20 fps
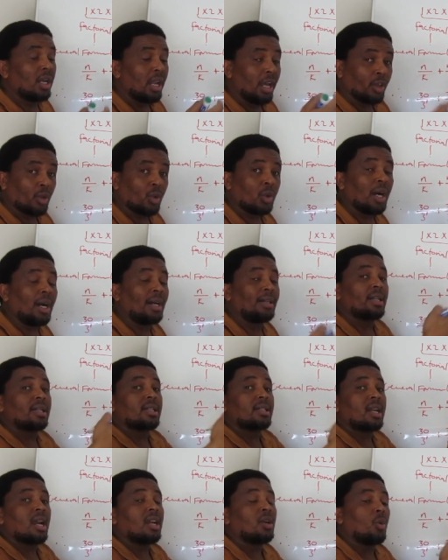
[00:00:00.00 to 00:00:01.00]
You'll
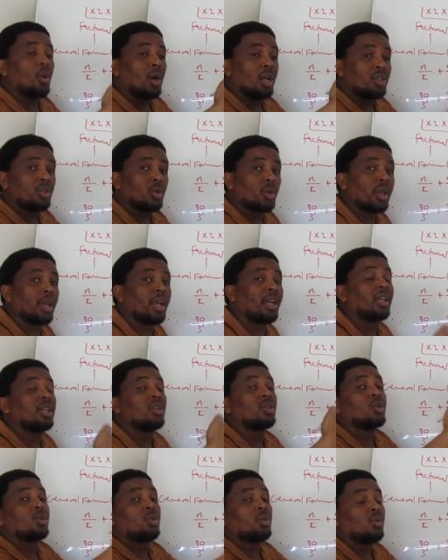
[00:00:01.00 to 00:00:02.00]
understand once you get
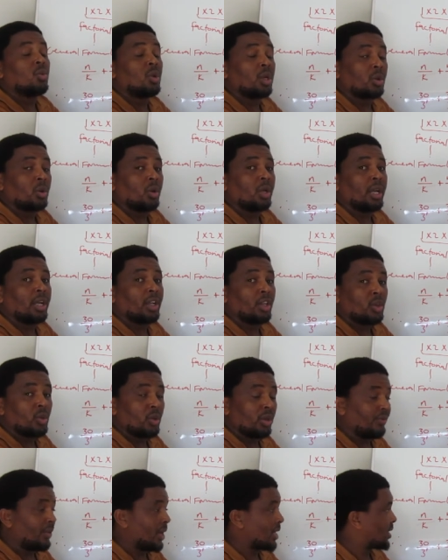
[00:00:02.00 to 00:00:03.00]
into
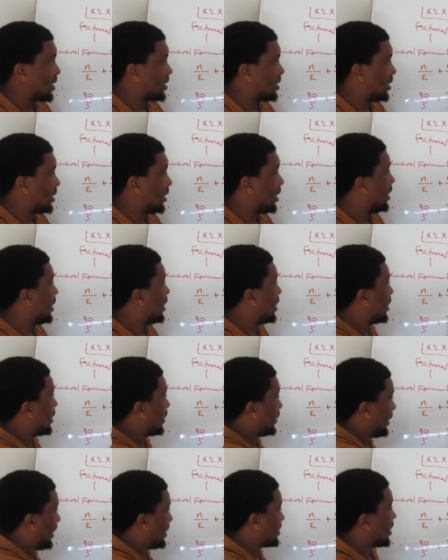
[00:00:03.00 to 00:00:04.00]
university.
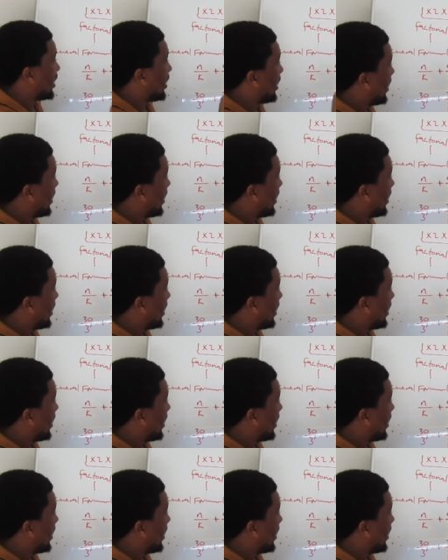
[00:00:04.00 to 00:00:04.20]
Right?